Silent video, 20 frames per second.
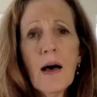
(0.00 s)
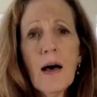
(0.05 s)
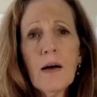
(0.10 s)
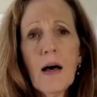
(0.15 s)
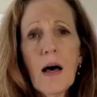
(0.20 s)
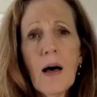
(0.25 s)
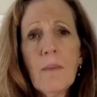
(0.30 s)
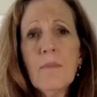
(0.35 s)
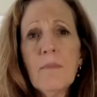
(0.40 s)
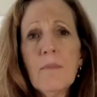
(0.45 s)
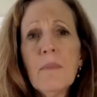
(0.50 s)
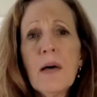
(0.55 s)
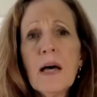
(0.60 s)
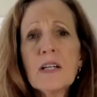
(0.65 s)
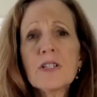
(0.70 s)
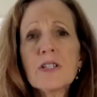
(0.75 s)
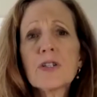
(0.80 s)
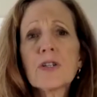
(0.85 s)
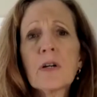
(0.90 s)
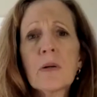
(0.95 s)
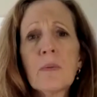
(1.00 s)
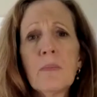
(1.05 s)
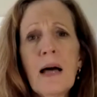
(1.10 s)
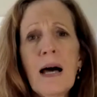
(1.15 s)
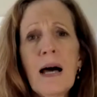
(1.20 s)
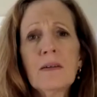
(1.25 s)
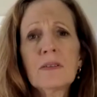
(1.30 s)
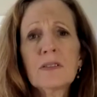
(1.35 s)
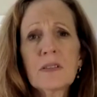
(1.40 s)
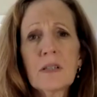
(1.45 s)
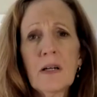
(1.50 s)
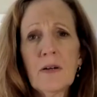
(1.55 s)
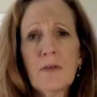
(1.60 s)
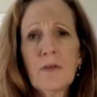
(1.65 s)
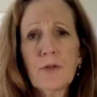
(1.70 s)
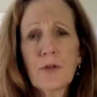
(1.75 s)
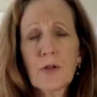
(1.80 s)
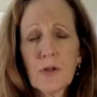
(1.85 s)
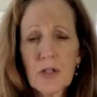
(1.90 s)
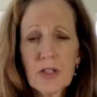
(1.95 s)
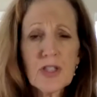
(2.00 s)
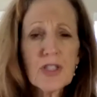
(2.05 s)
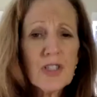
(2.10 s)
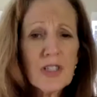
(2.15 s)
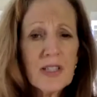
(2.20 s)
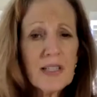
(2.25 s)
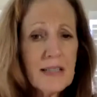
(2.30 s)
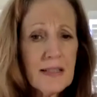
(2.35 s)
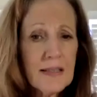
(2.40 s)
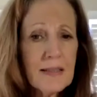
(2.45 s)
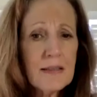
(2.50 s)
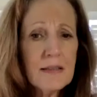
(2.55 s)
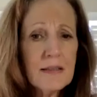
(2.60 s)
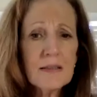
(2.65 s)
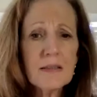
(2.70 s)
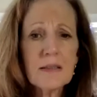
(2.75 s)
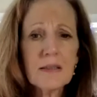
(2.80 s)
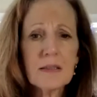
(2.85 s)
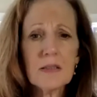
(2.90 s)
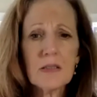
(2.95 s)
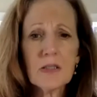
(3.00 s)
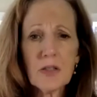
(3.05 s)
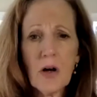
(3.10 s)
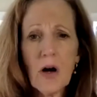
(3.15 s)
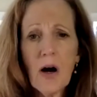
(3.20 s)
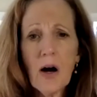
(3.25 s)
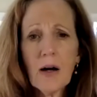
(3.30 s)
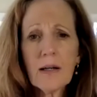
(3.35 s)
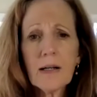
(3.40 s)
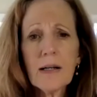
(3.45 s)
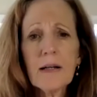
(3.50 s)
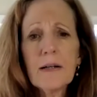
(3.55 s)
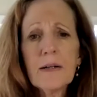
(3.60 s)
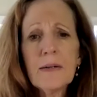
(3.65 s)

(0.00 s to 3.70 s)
a measured amount of Christianese talk.